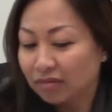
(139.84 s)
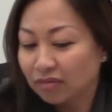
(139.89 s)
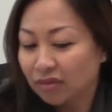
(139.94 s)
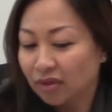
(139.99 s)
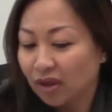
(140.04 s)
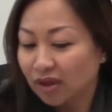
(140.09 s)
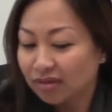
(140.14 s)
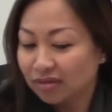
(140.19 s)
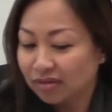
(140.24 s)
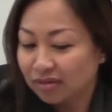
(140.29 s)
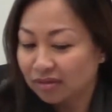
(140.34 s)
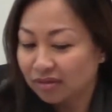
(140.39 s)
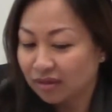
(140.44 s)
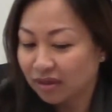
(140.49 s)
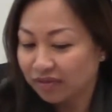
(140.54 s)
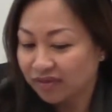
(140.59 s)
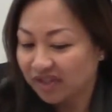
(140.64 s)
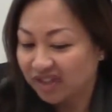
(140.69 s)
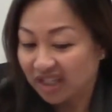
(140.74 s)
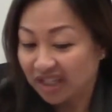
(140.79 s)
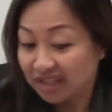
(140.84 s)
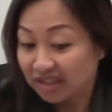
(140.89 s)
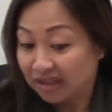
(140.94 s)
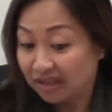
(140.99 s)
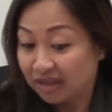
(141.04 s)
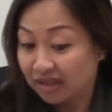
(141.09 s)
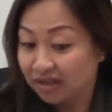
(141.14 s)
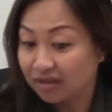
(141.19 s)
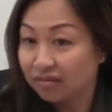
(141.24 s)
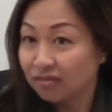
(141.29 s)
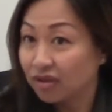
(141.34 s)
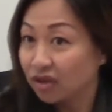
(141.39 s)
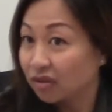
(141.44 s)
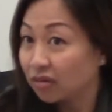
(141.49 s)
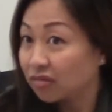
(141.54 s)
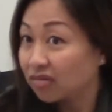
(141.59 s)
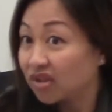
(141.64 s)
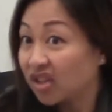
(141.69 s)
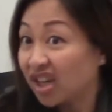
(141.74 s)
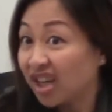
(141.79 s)
loss of senses,
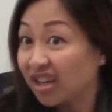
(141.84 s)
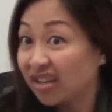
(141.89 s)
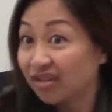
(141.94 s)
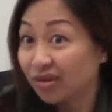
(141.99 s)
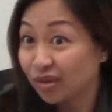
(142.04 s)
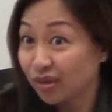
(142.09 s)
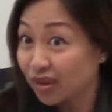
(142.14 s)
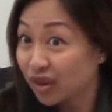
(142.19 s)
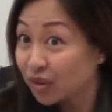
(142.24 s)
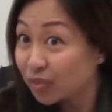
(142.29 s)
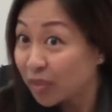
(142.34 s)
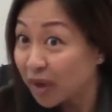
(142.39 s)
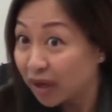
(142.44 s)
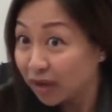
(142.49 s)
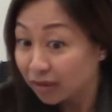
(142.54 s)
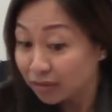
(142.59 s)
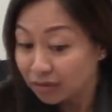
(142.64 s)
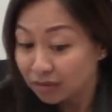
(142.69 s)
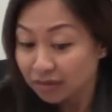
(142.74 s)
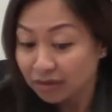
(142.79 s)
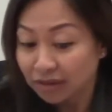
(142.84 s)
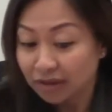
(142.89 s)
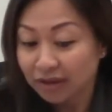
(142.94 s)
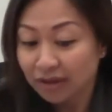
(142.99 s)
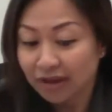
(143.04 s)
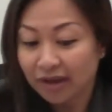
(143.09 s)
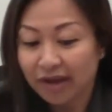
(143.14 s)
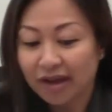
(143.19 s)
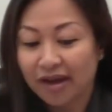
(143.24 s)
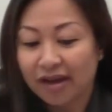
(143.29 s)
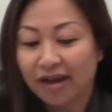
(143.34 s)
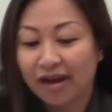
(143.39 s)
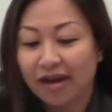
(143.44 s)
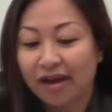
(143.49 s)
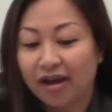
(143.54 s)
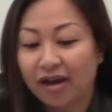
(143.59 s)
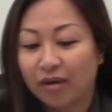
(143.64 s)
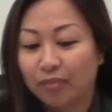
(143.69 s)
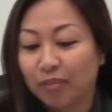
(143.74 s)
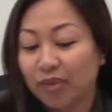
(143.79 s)
taste or smell,
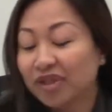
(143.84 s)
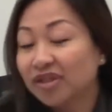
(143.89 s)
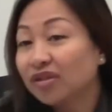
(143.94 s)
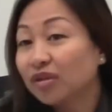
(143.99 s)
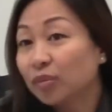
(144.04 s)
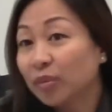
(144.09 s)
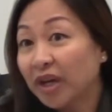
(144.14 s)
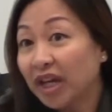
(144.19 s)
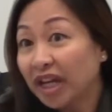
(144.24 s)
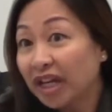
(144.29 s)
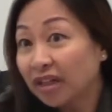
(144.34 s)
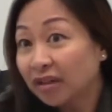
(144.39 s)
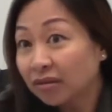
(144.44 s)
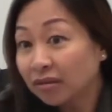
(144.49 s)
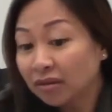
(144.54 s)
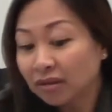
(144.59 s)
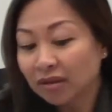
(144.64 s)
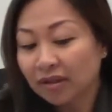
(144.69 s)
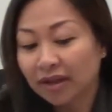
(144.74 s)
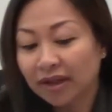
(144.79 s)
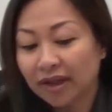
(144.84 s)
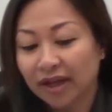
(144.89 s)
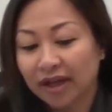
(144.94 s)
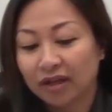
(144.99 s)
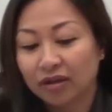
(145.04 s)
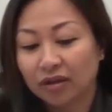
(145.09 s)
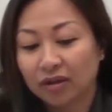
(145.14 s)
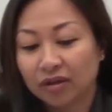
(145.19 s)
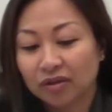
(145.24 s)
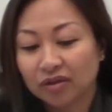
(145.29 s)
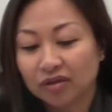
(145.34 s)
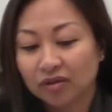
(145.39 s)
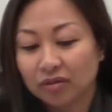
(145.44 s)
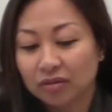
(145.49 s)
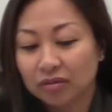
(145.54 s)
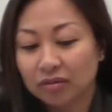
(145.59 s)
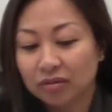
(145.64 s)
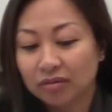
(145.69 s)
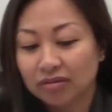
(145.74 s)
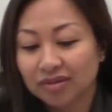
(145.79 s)
muscle pain, and
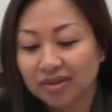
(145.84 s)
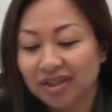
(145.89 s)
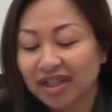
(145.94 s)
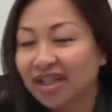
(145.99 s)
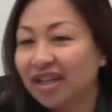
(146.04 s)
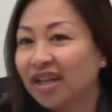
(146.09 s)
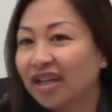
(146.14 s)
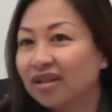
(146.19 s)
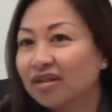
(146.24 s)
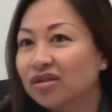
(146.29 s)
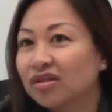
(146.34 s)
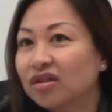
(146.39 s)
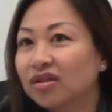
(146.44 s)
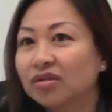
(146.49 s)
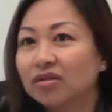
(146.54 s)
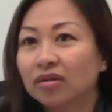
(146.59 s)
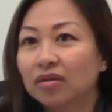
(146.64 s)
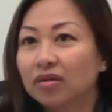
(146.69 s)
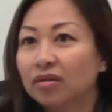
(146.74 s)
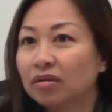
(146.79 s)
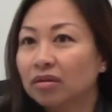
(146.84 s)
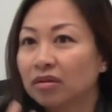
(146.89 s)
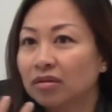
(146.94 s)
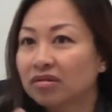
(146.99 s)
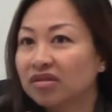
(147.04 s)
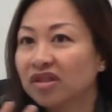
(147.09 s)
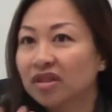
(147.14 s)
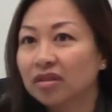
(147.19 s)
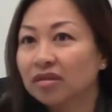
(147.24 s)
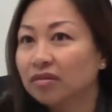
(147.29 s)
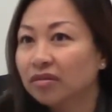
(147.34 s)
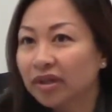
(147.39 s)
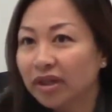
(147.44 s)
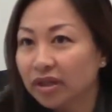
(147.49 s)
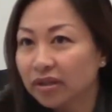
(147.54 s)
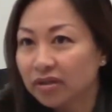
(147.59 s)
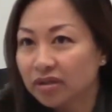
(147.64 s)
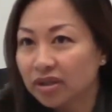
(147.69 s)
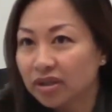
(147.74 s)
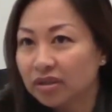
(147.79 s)
also skin allergies or seasonal
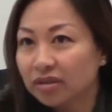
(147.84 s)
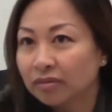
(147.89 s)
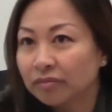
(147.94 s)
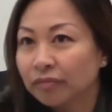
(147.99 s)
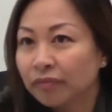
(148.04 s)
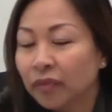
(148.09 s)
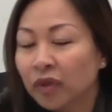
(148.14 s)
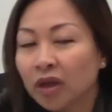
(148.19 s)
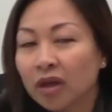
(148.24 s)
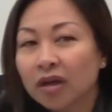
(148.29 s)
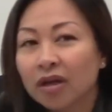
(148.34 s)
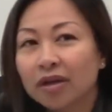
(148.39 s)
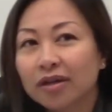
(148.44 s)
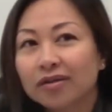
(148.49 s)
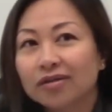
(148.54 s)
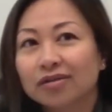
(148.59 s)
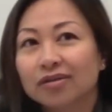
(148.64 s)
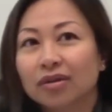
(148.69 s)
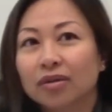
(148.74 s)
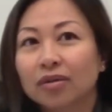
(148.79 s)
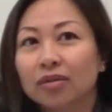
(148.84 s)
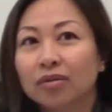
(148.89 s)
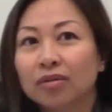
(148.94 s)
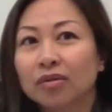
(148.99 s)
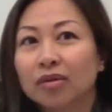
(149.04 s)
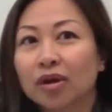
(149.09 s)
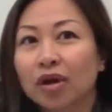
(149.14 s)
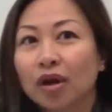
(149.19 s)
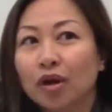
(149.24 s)
allergies. So,